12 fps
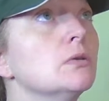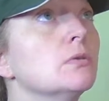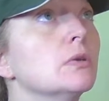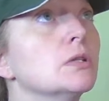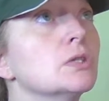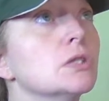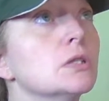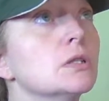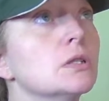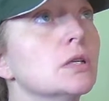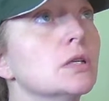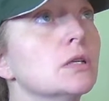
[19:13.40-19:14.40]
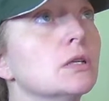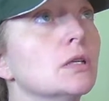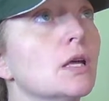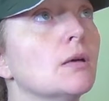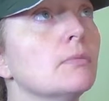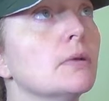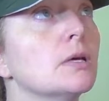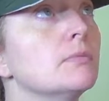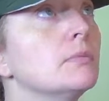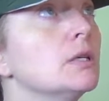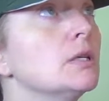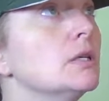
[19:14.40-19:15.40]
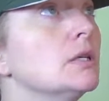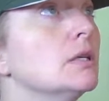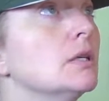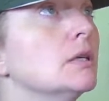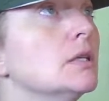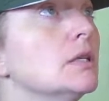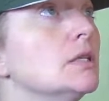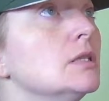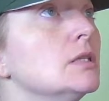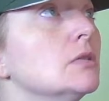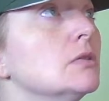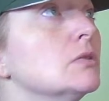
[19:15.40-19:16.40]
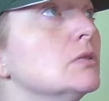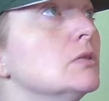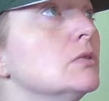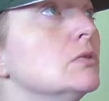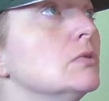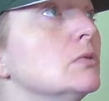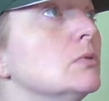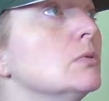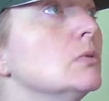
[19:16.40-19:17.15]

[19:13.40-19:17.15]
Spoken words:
function, and that might be easier to